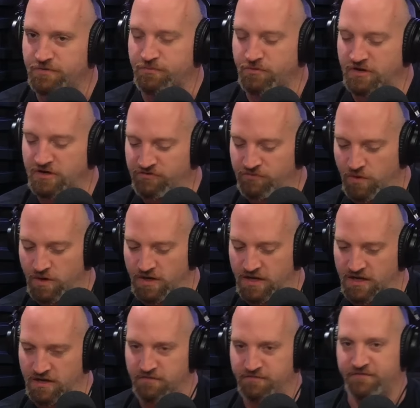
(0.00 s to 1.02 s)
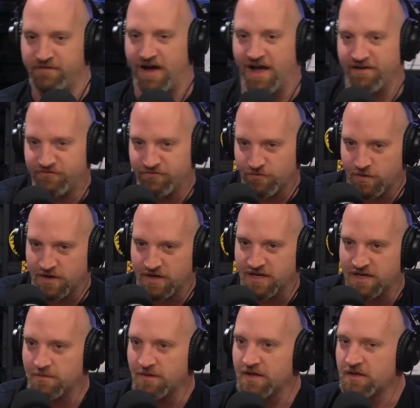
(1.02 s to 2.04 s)
320, 520.
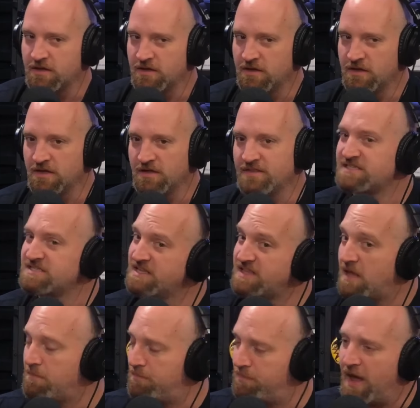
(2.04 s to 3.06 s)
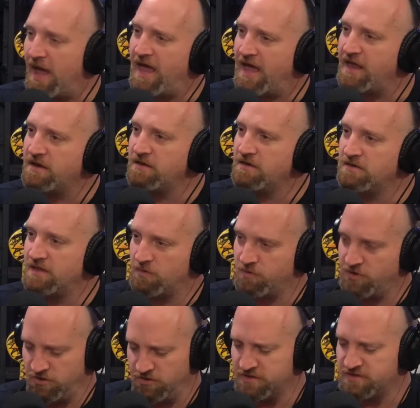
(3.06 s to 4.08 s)
And I'm like, that's not that bad. Like
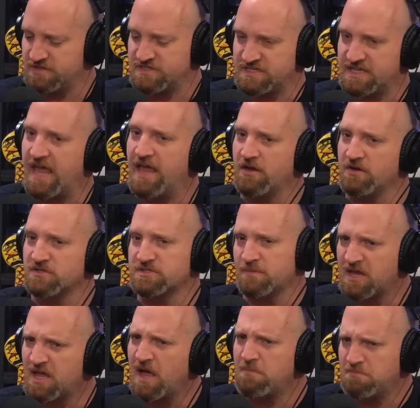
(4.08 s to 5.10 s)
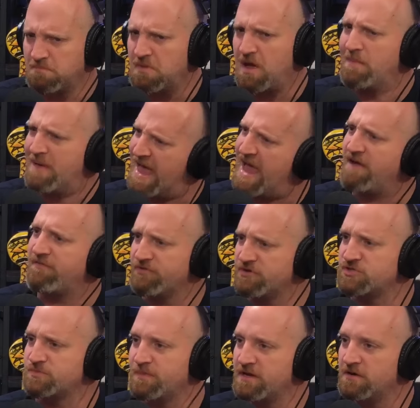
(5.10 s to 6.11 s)
when you look at the scales, I'm like, I'm
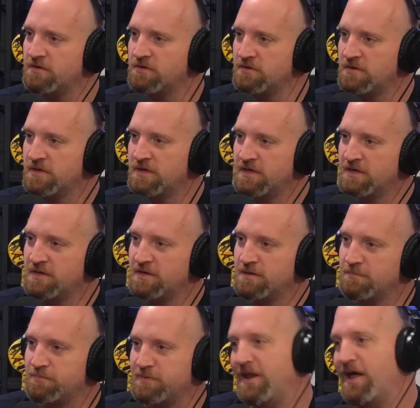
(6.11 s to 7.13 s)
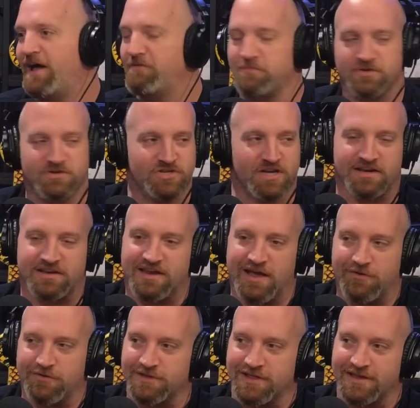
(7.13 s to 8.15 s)
average, middle. But I haven't been checked
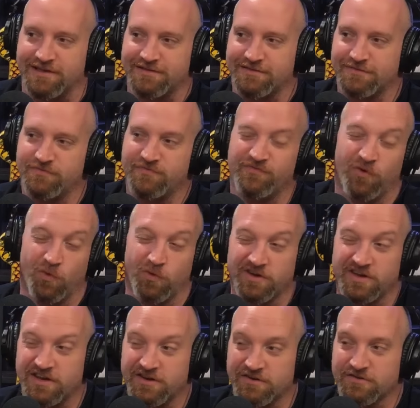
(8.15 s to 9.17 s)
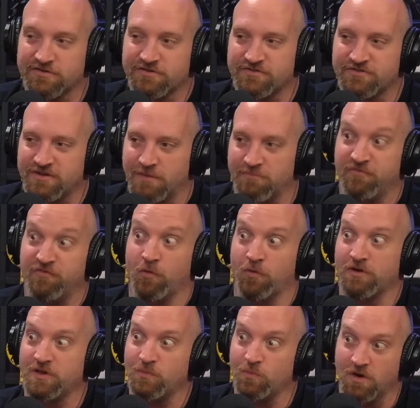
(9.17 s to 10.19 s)
now in like 4 years. I'm
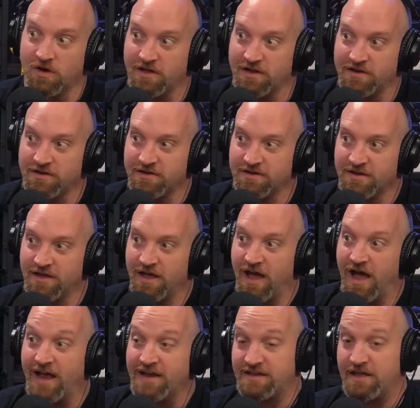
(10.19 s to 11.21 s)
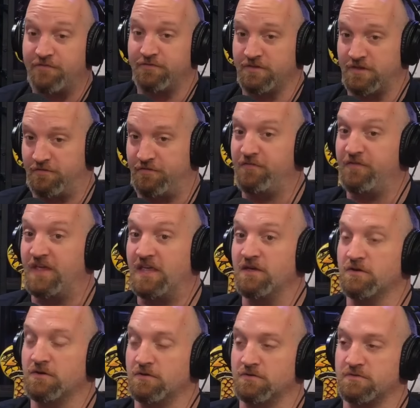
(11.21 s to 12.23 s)
41. I definitely
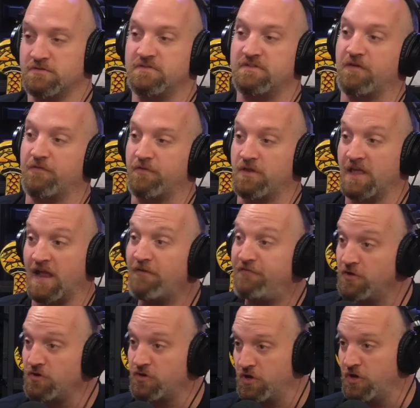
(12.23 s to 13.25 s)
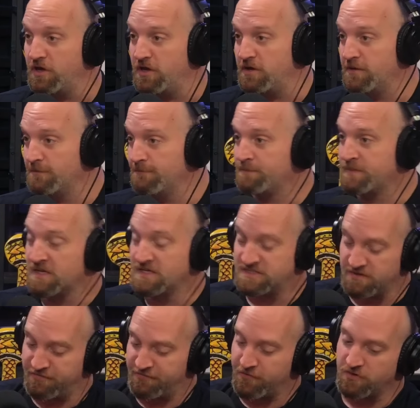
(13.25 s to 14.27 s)
feel different. Like I feel good. This is
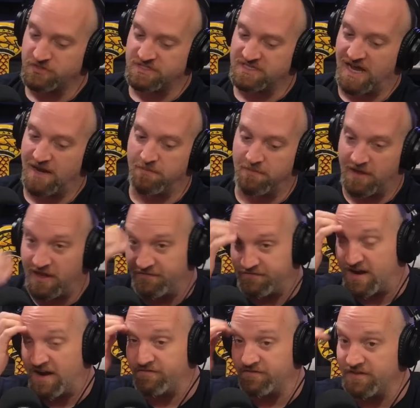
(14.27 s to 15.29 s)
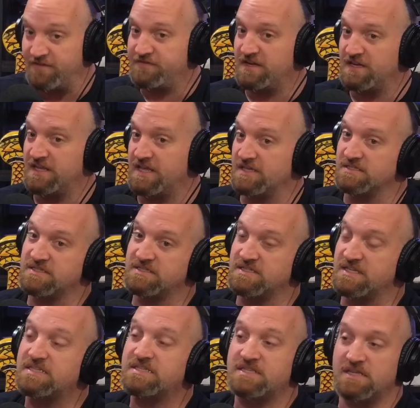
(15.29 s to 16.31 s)
the first time in my life that I've lifted
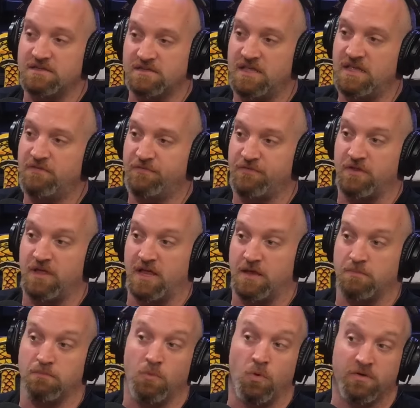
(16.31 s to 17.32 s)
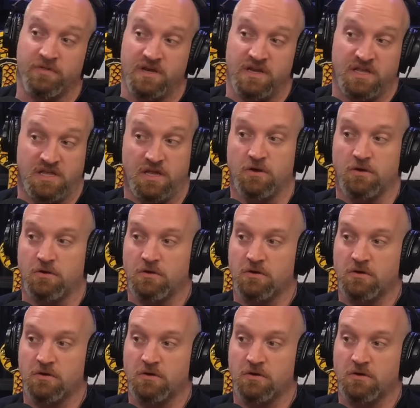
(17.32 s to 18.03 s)
consistently for like more than a year.